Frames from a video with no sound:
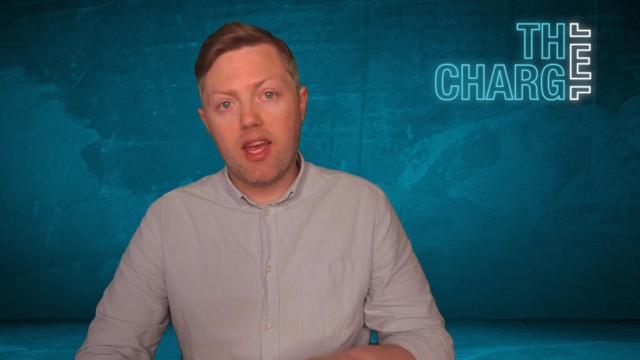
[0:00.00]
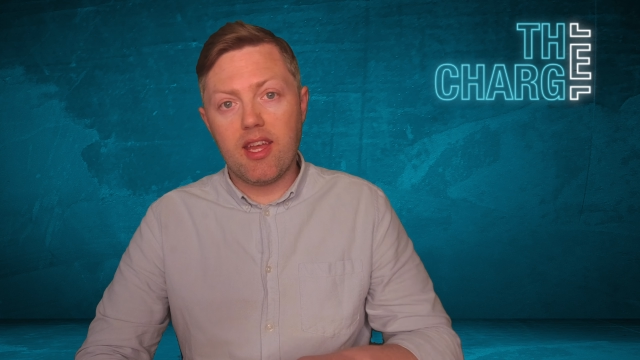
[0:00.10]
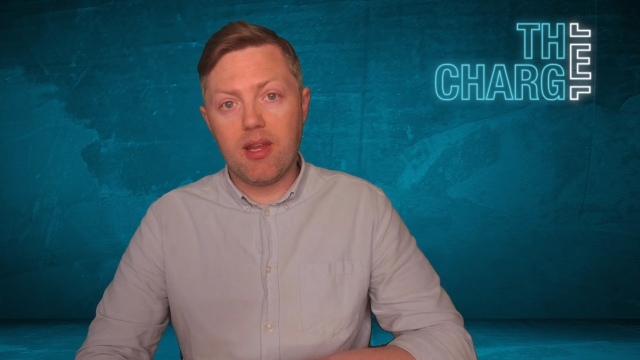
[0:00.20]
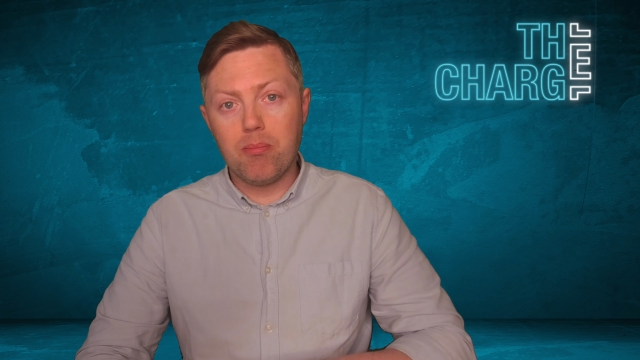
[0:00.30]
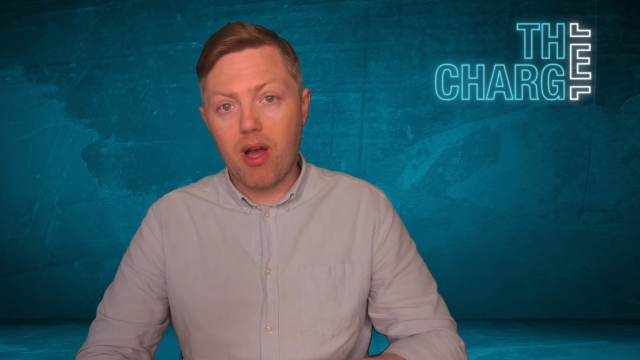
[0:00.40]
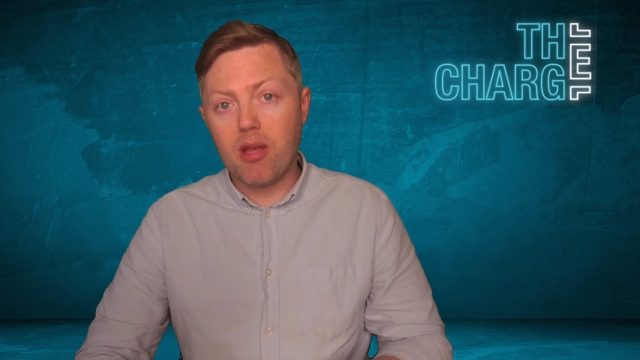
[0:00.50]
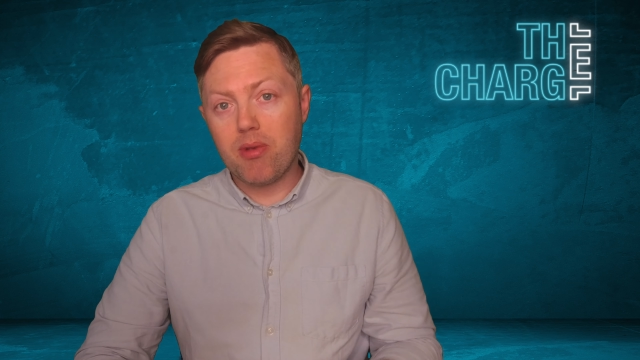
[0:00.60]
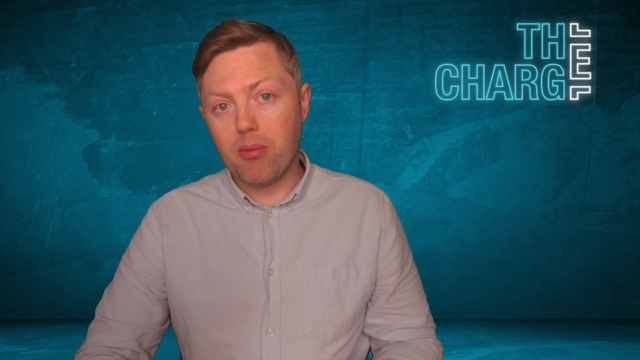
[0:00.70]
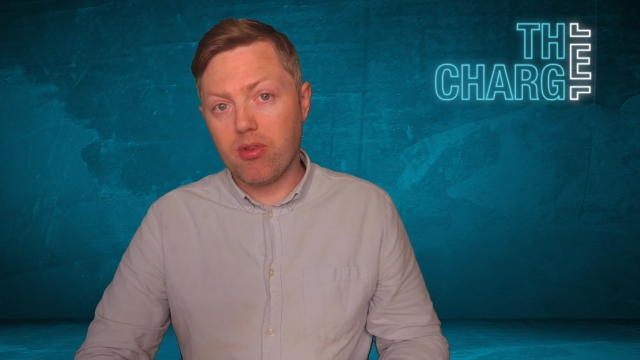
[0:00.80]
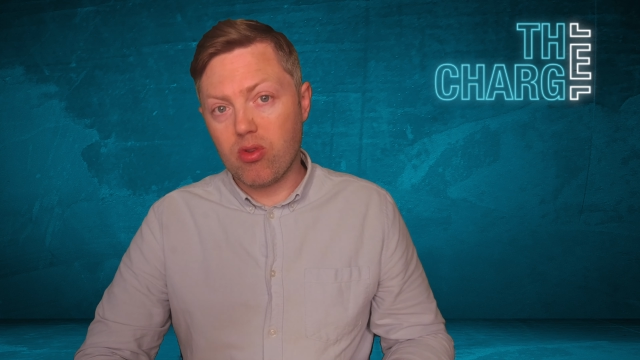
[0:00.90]
it might
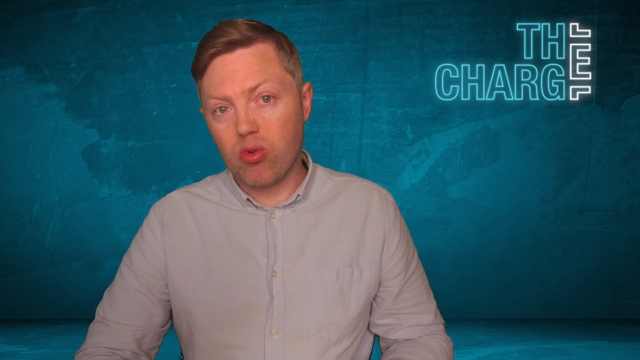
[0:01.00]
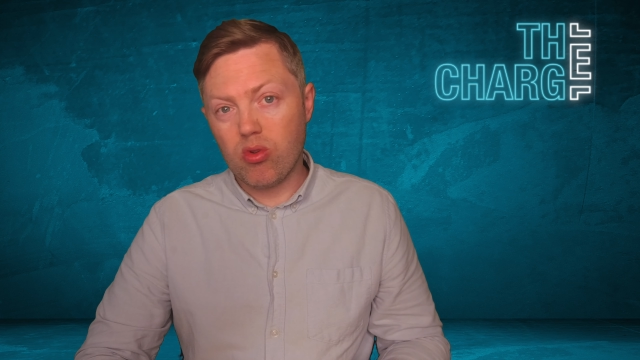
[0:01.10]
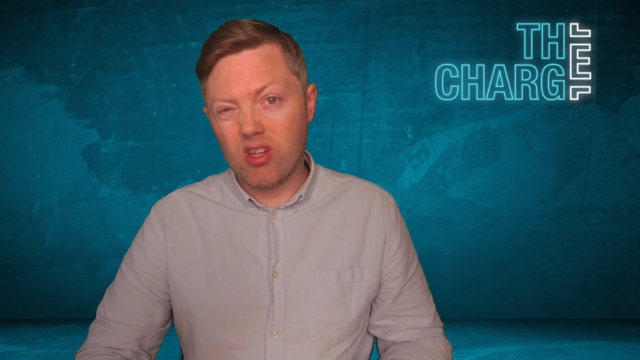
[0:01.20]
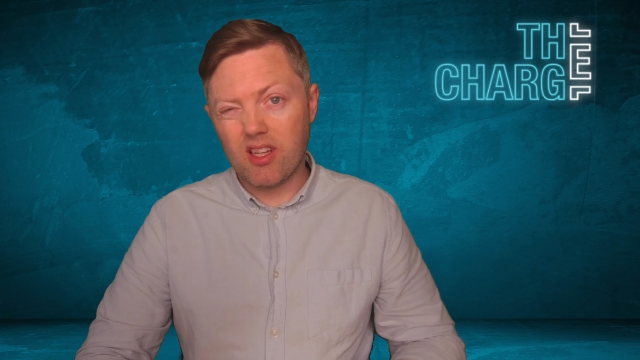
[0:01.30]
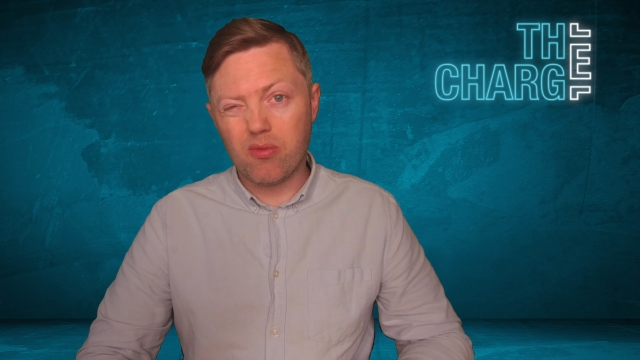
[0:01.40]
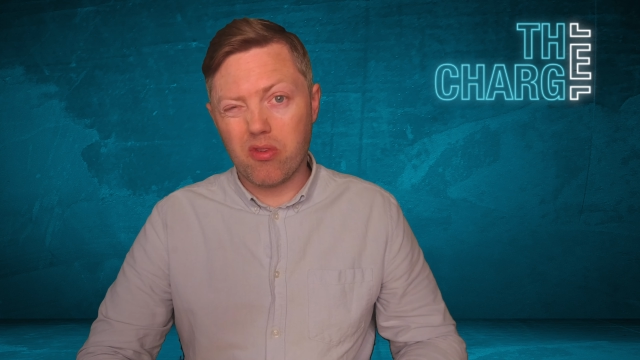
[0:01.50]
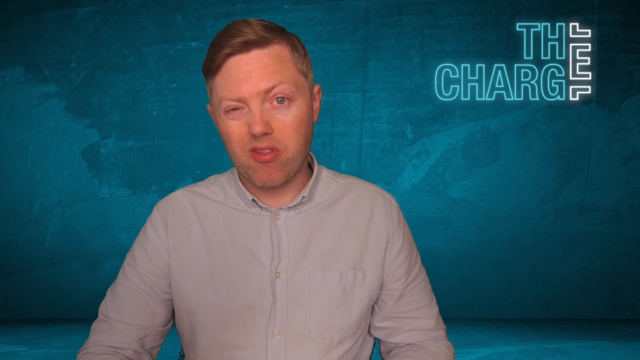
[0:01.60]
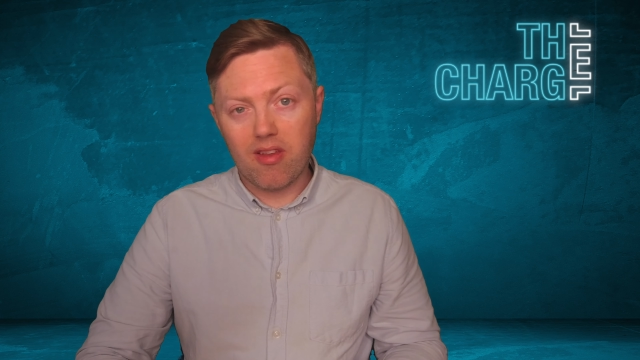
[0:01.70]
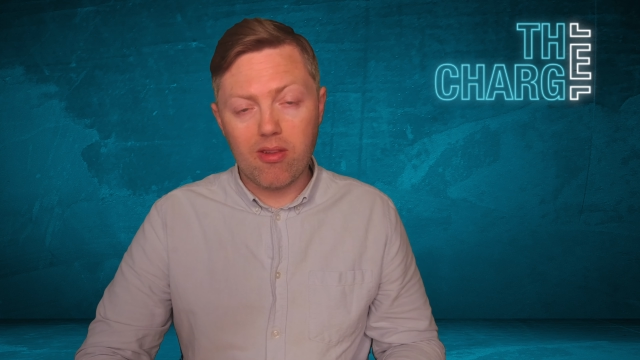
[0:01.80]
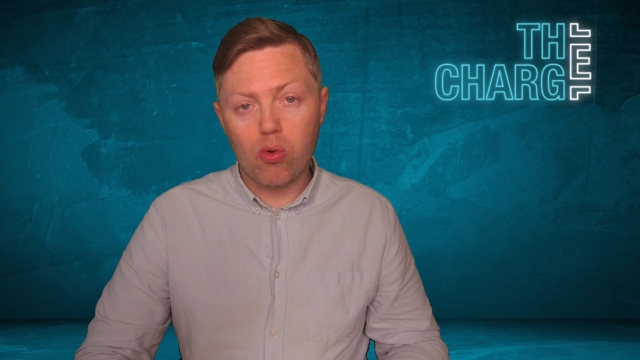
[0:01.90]
be able to
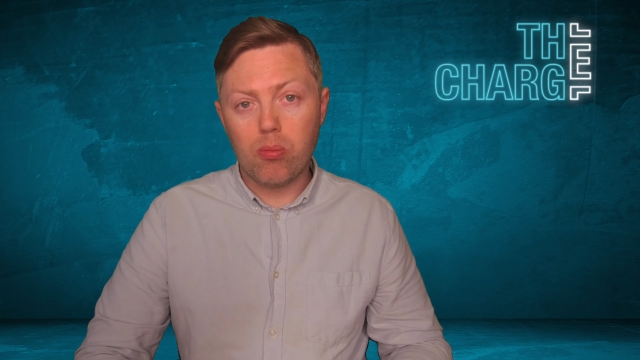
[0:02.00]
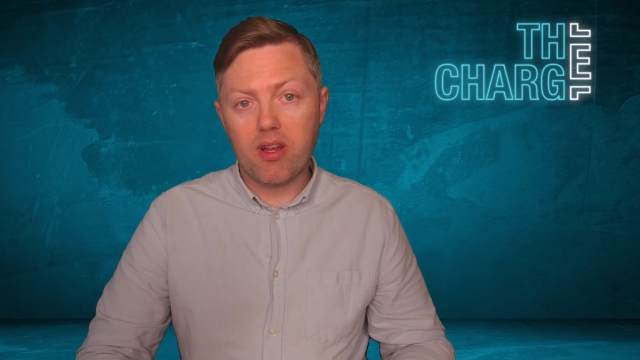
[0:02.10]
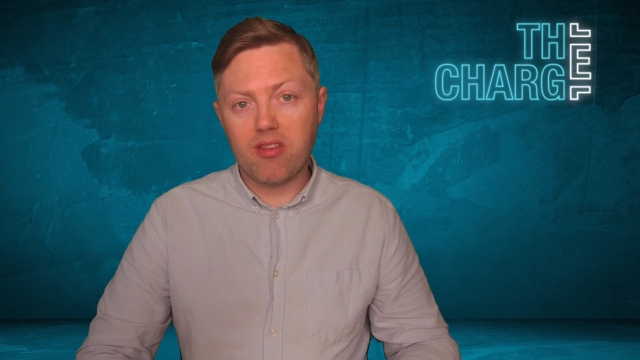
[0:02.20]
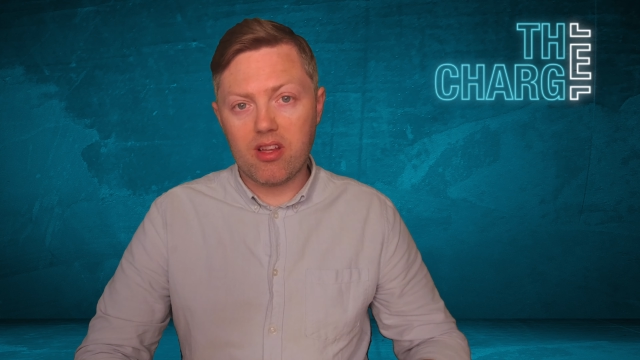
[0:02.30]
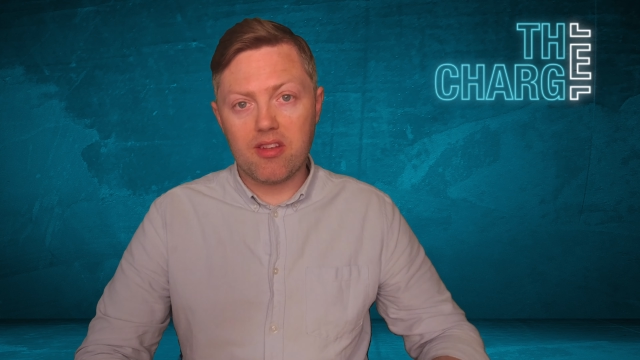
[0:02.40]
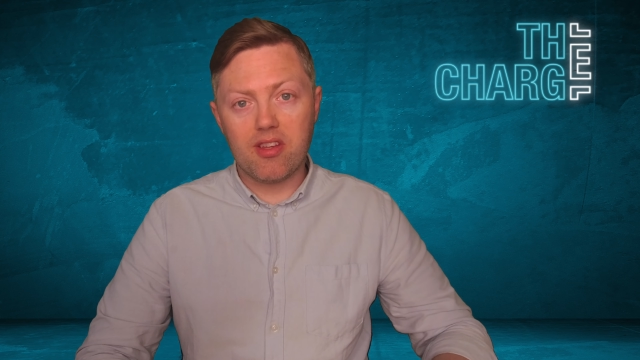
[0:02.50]
leverage this law basically